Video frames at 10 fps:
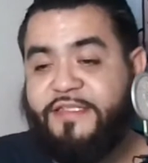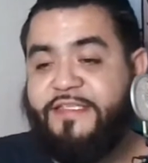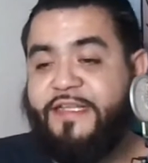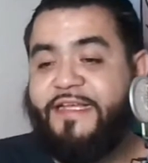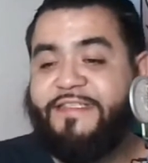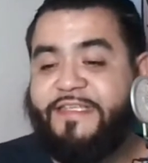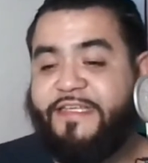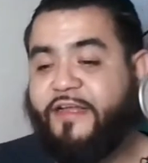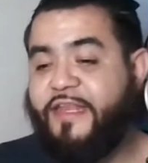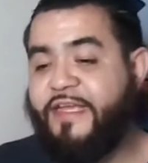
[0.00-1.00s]
until I see
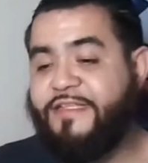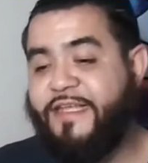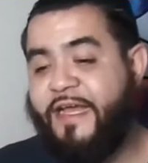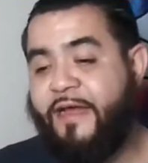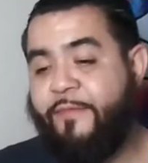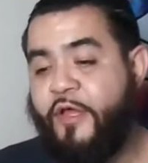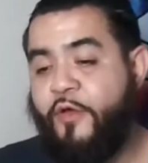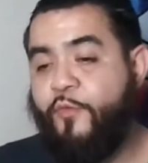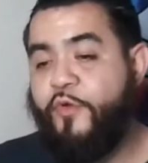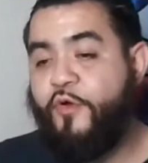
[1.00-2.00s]
y'all next time,
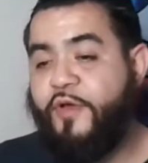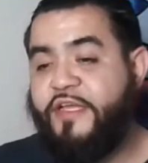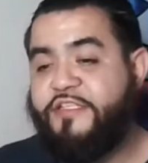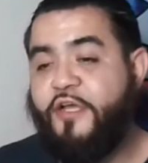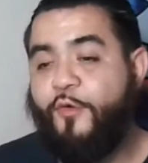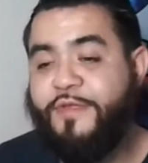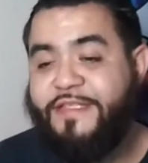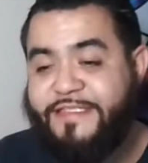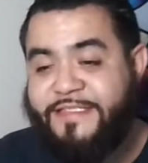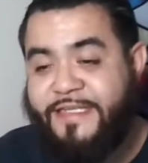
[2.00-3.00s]
we're gonna hit y'all with
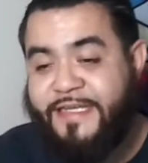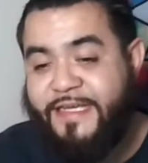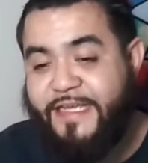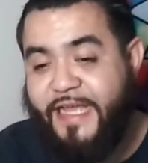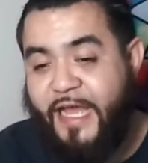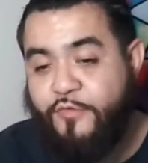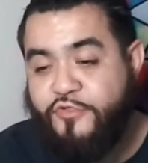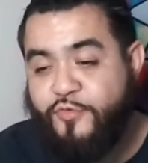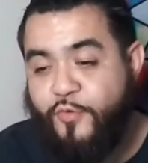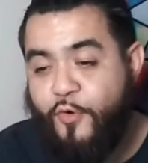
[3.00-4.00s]
this
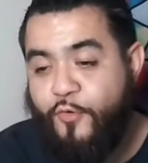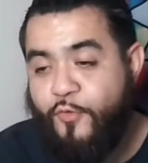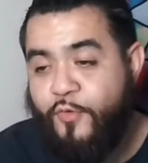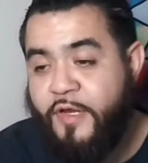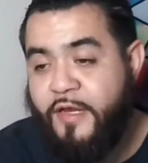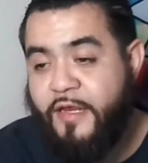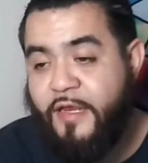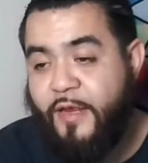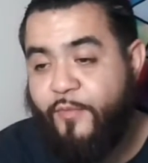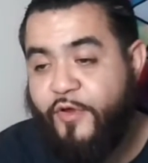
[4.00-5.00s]
outro,
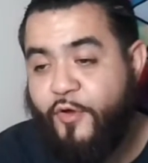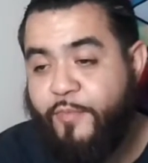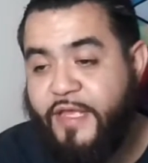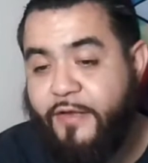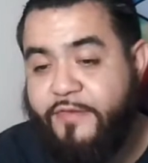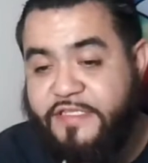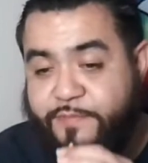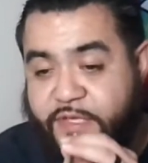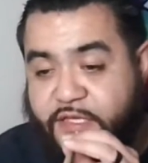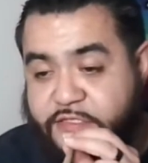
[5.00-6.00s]
and we're gonna be out this
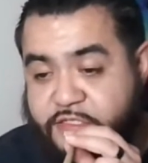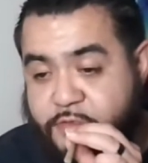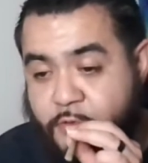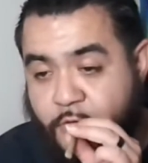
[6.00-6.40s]
piece.